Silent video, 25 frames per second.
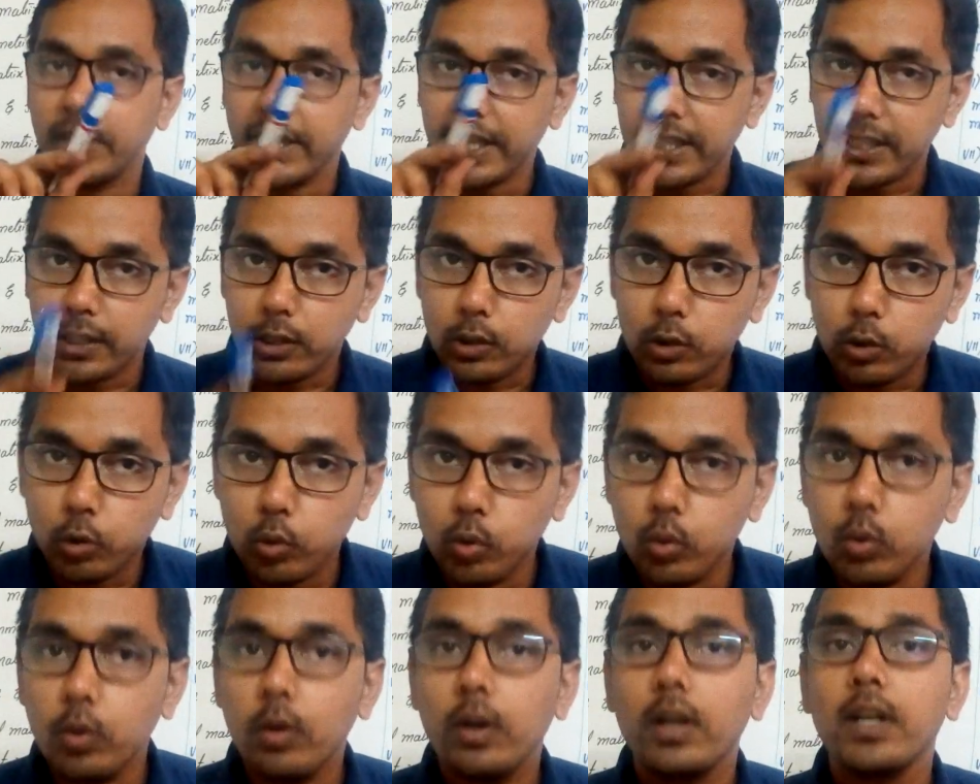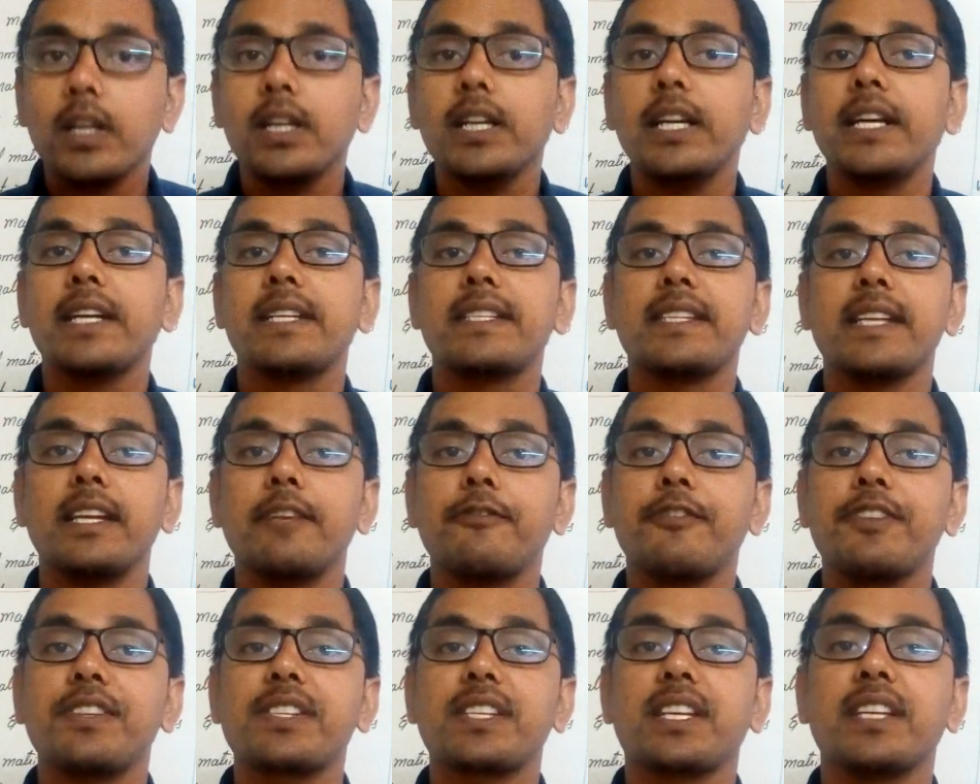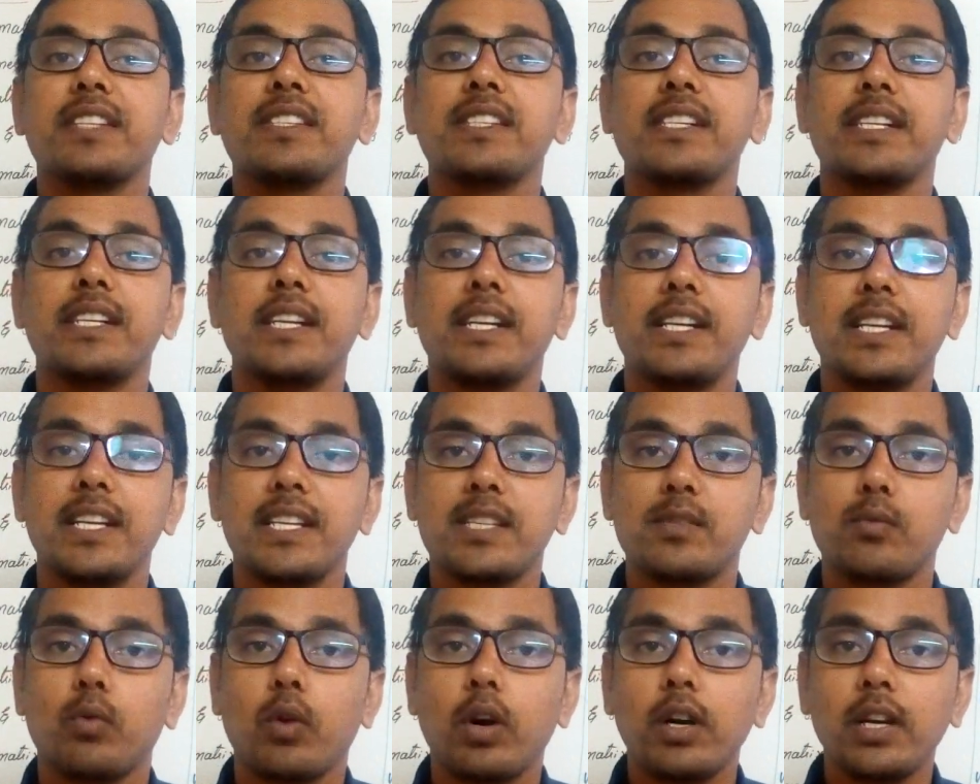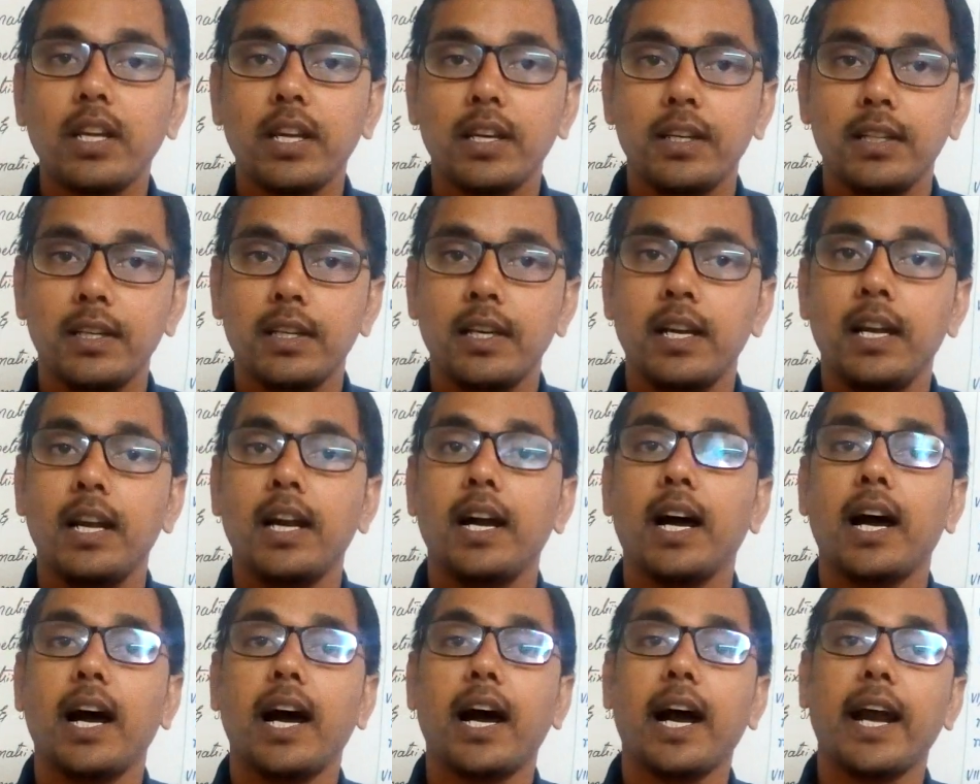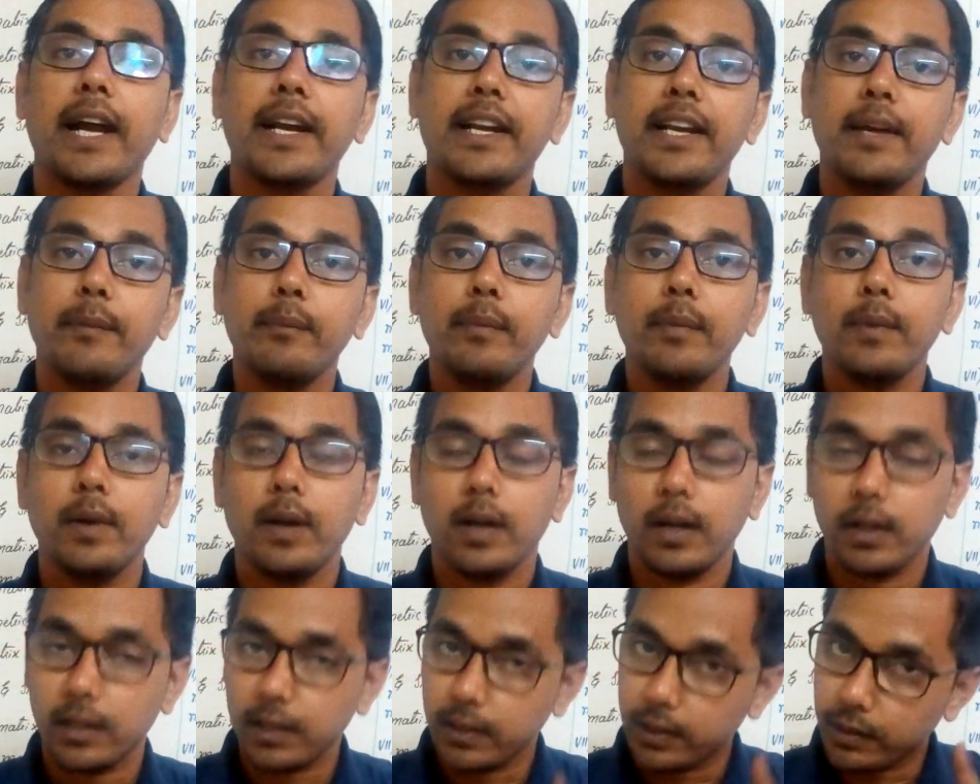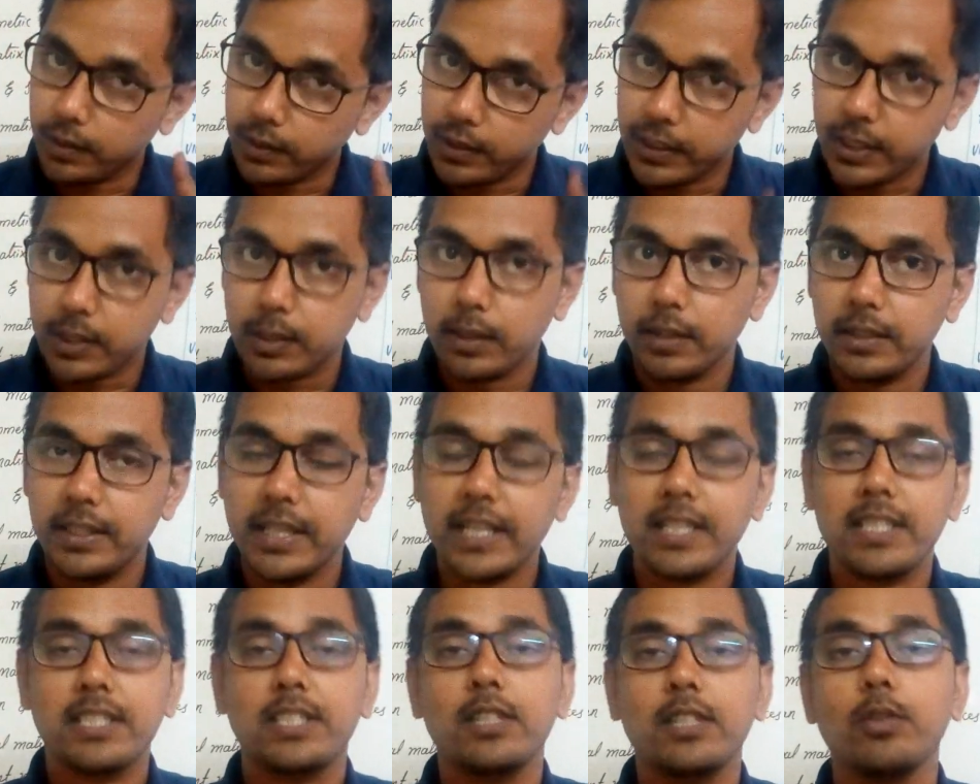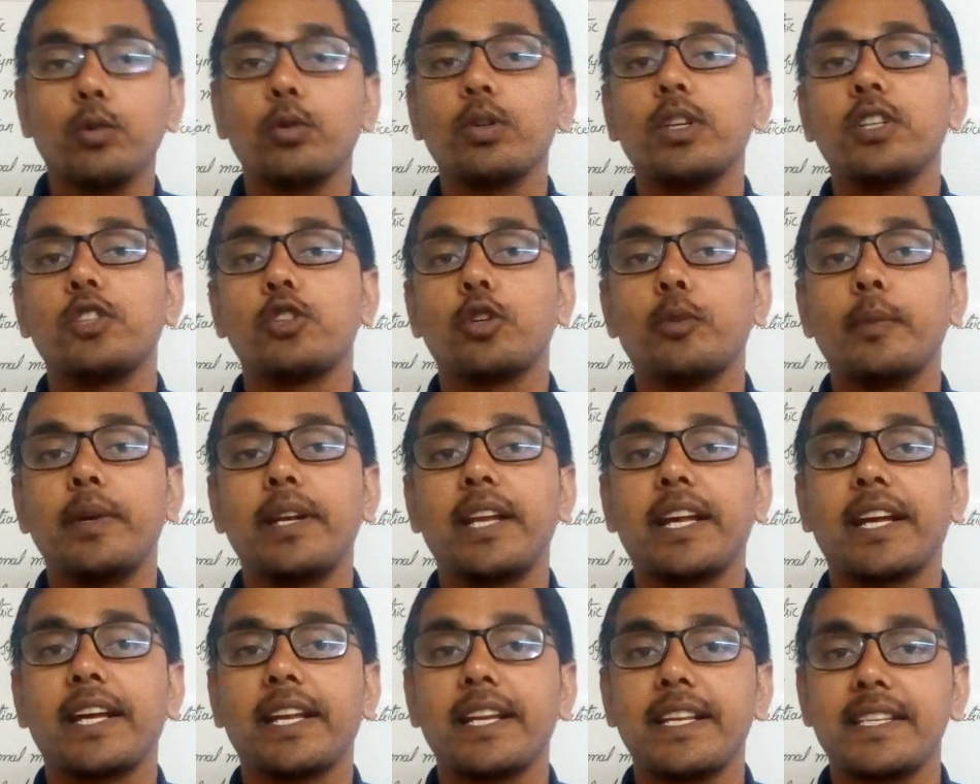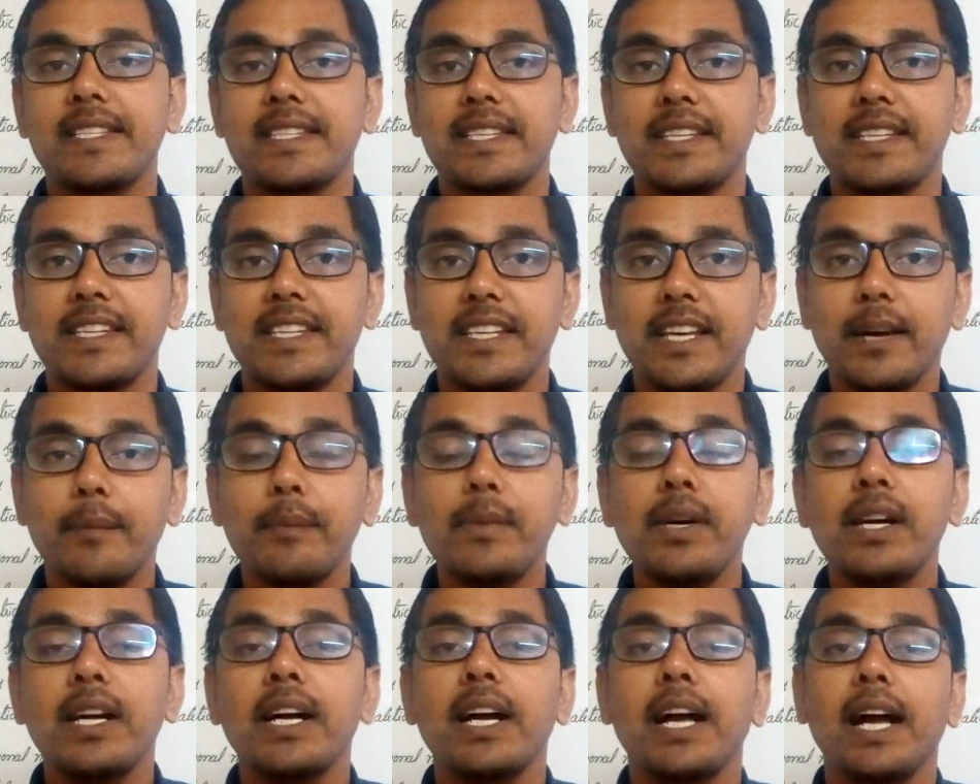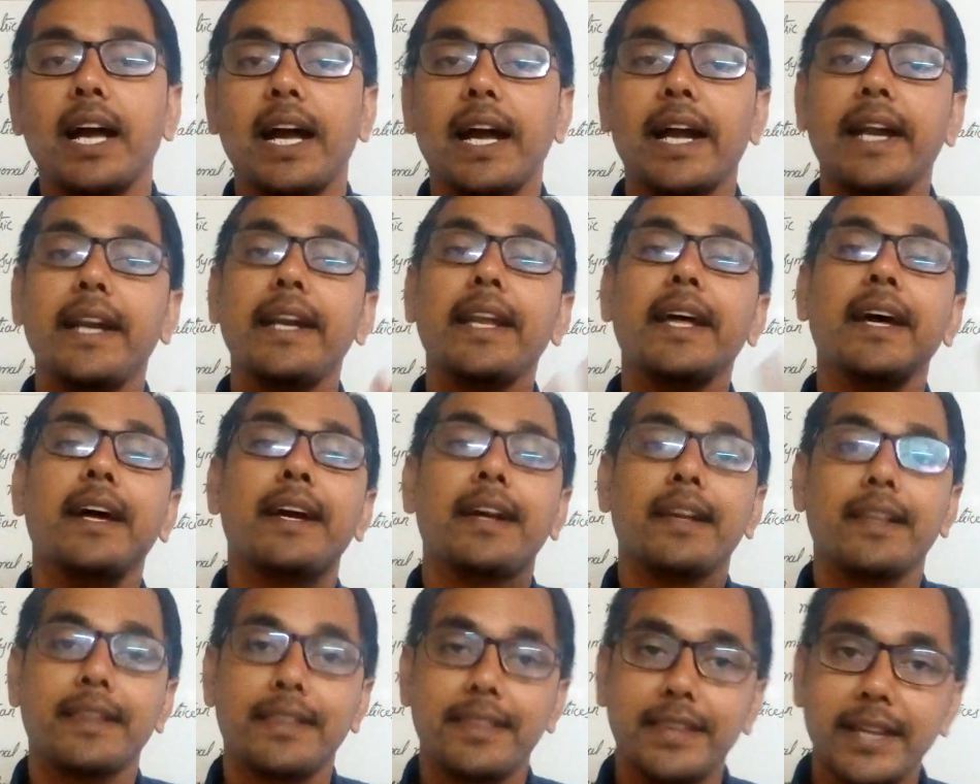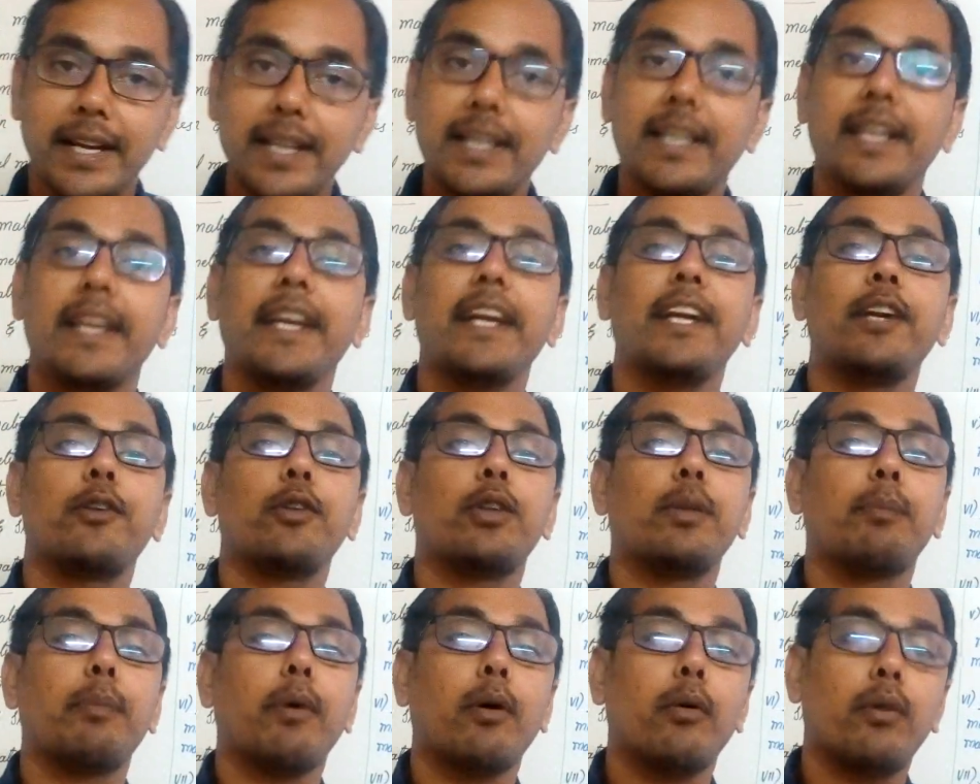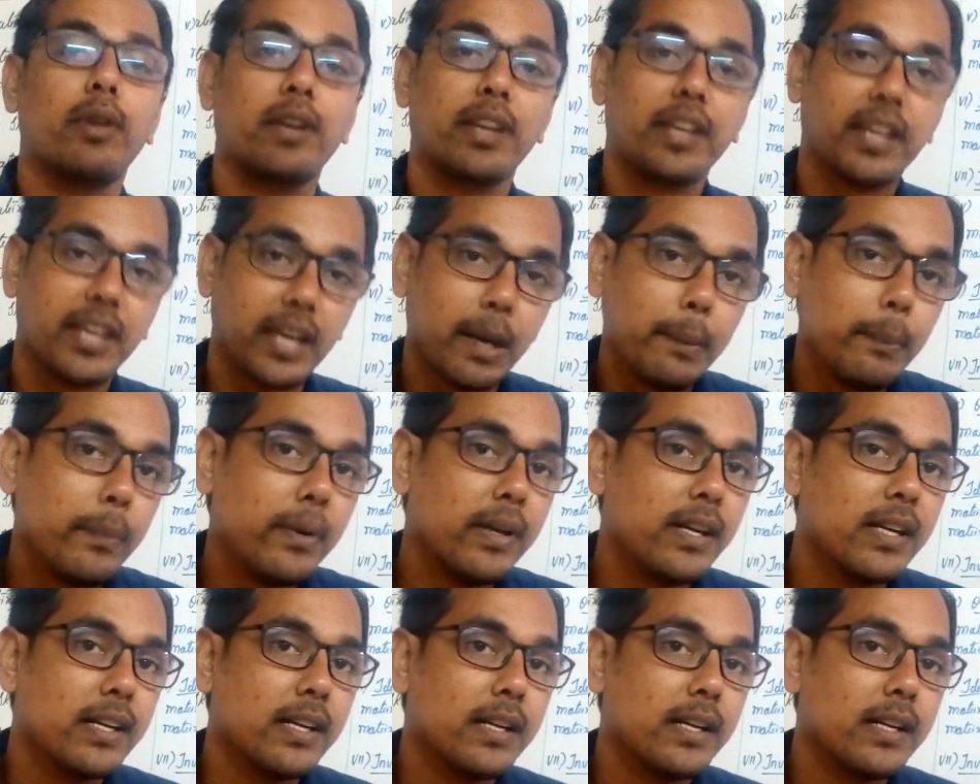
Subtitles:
that 2 itself is considered as what? Idem. That only should be taken as m, and that a to the power m